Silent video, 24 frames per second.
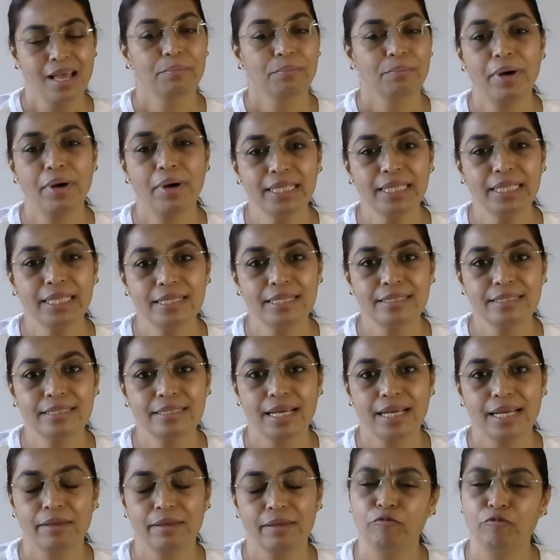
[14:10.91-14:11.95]
By this
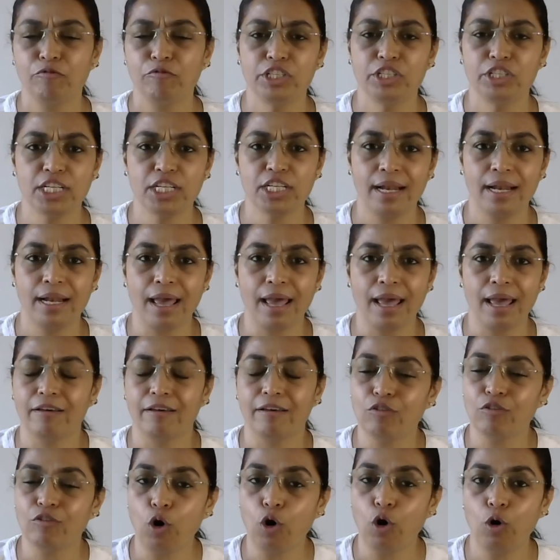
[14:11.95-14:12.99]
time we shall
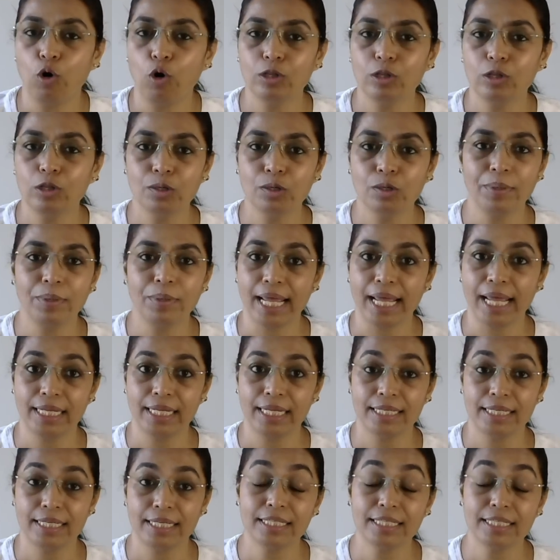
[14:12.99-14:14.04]
have all the
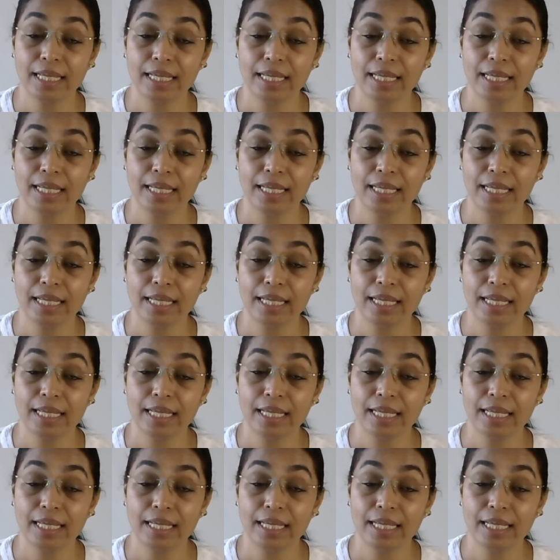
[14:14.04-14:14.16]
planets